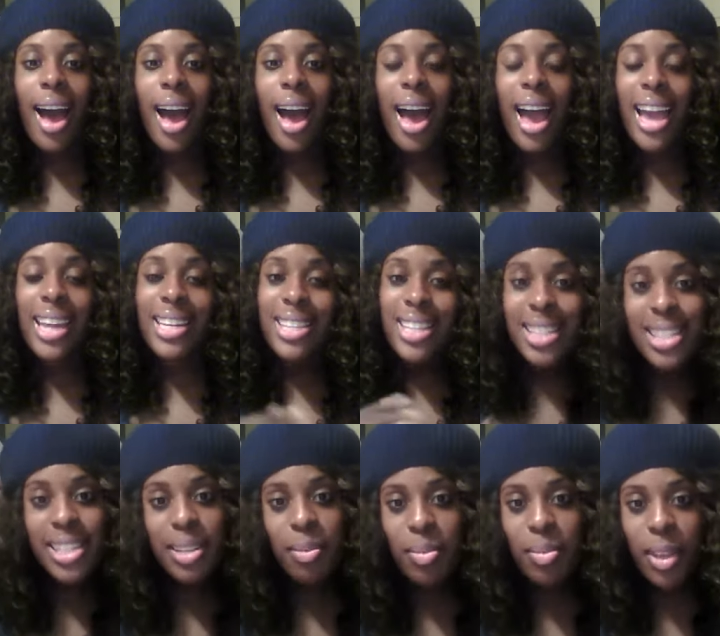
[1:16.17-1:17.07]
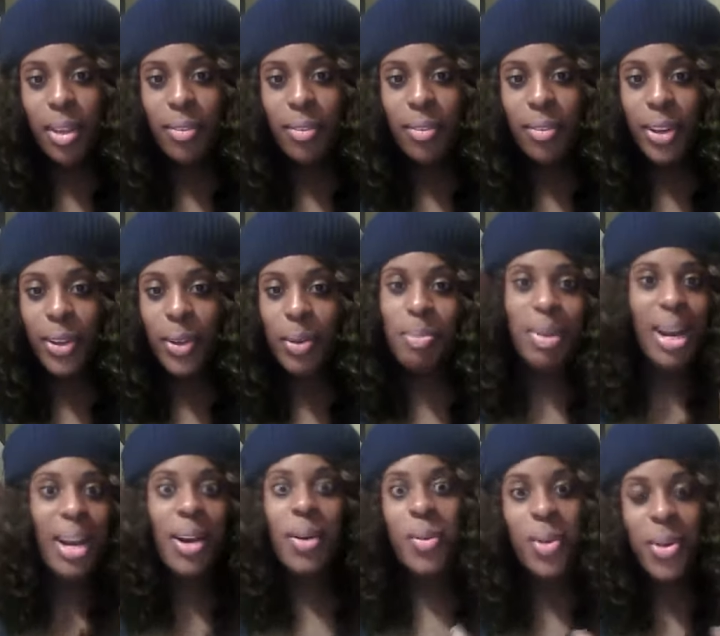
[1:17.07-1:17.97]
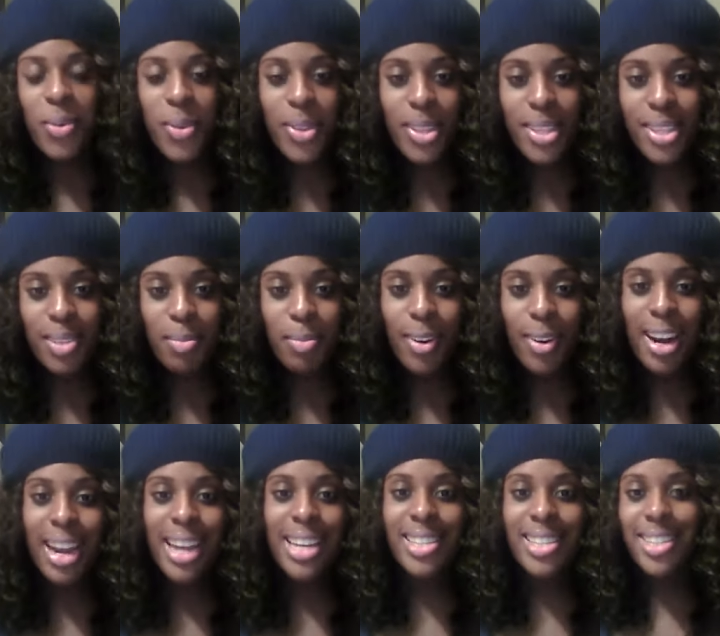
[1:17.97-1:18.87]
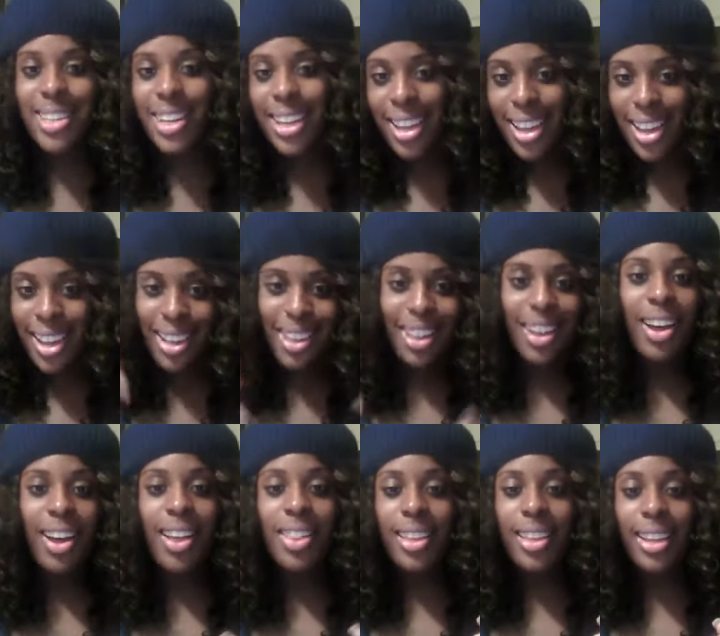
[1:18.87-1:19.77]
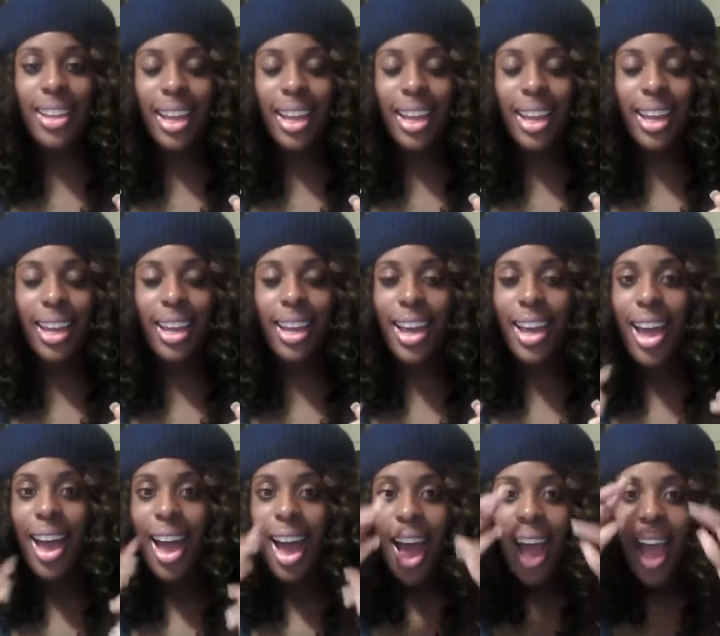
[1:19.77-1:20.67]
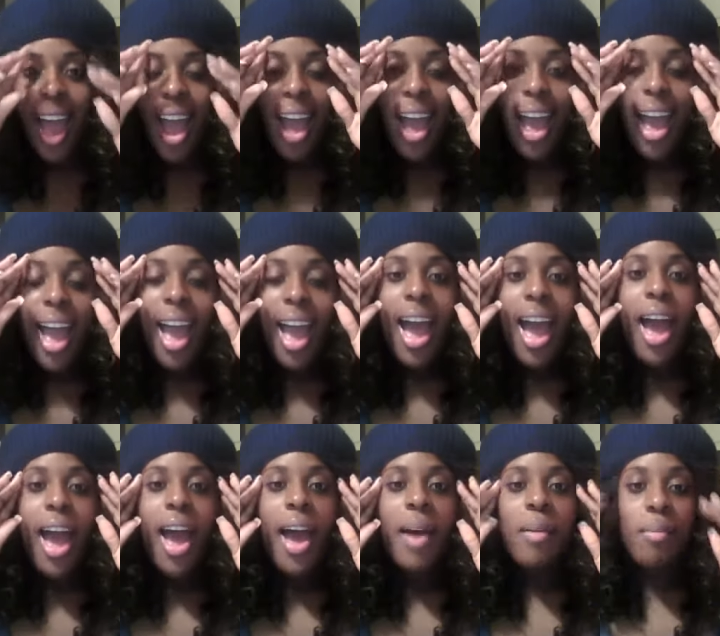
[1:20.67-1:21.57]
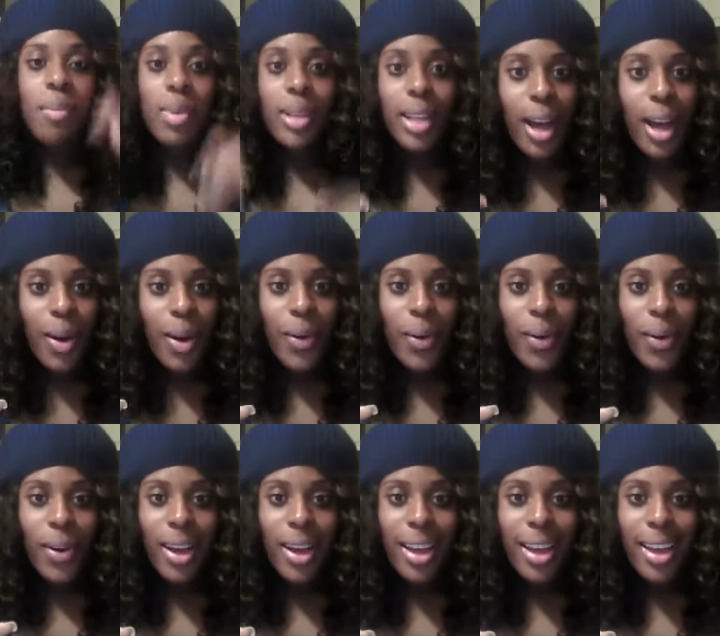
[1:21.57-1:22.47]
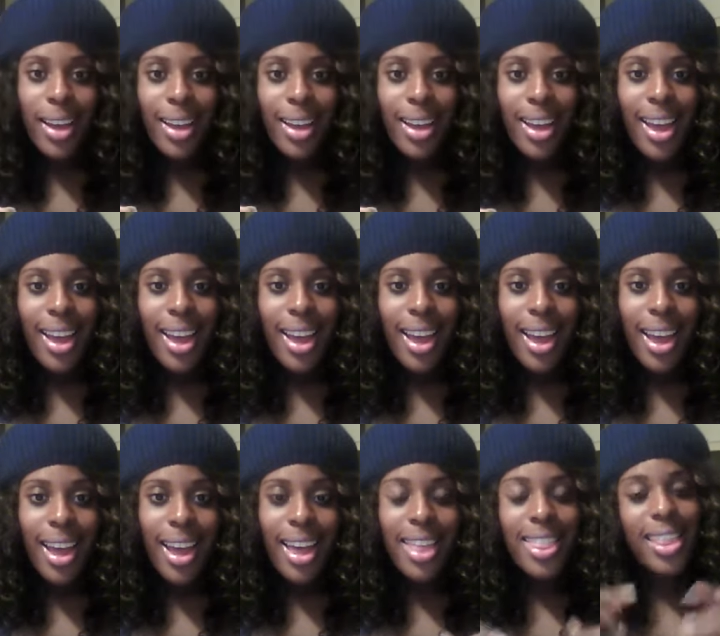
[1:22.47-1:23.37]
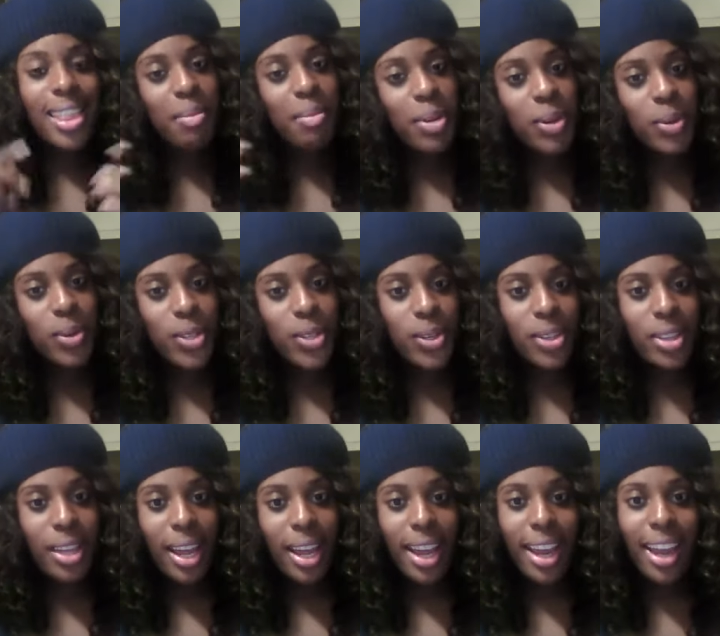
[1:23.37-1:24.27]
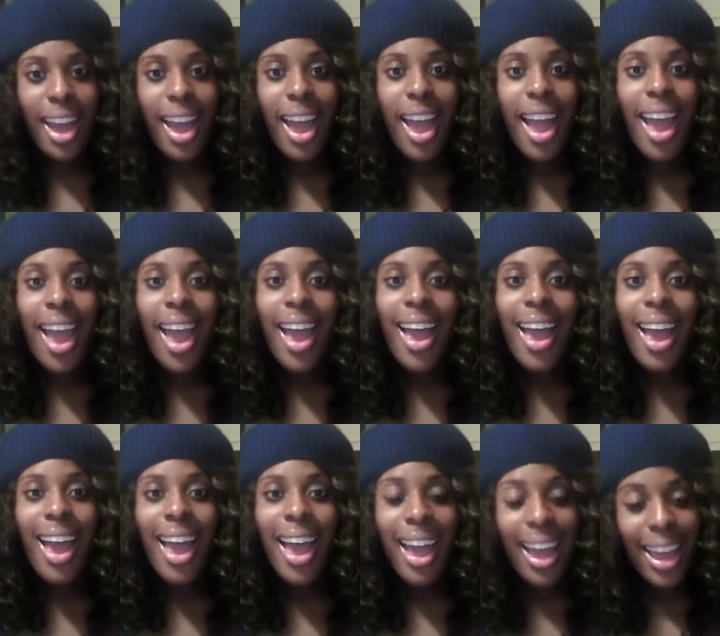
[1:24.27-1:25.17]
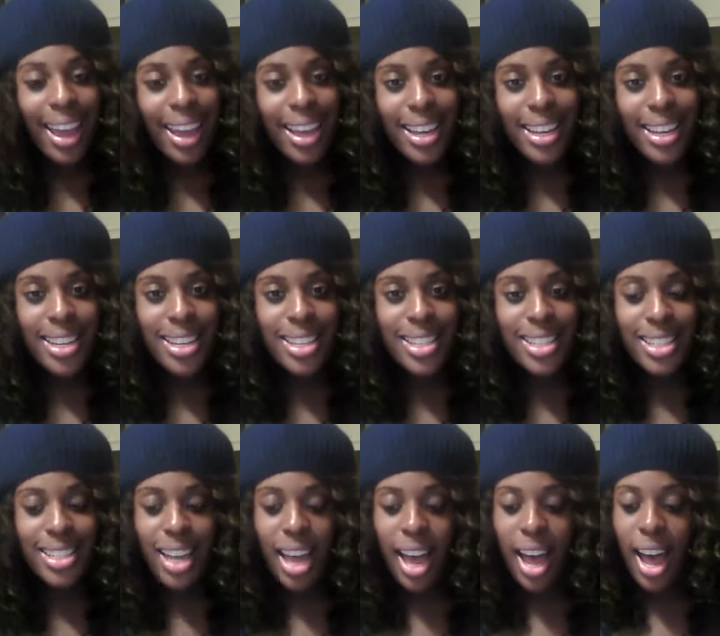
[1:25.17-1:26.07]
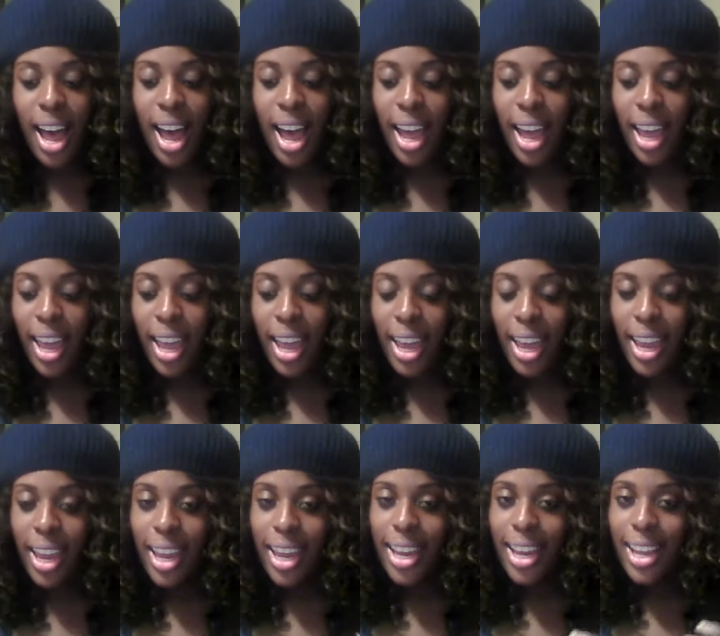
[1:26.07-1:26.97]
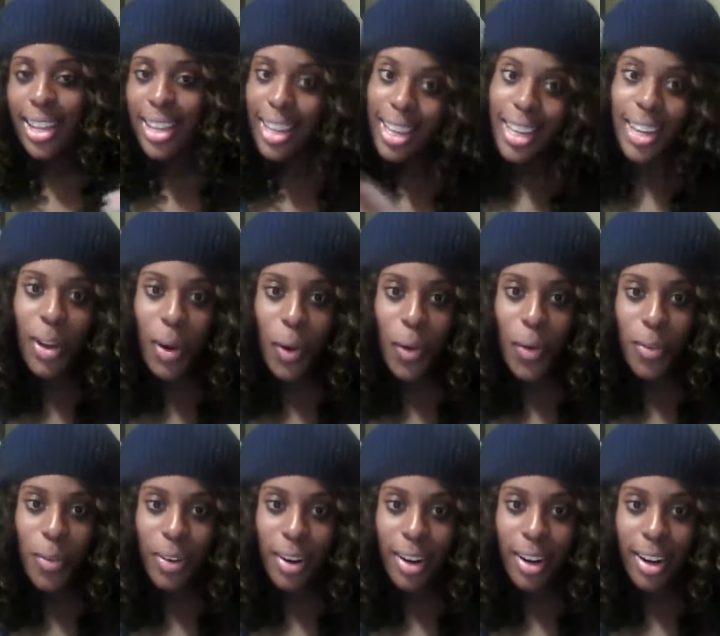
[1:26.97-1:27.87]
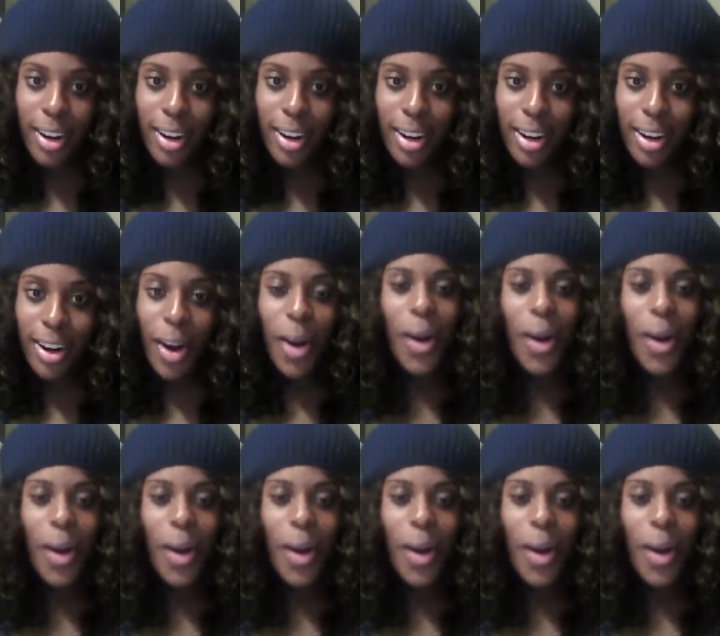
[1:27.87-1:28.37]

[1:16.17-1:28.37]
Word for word: I did something for you, but I don't want to ruin the surprise. Click on the link. Below. And then let me know what you think. And I click over.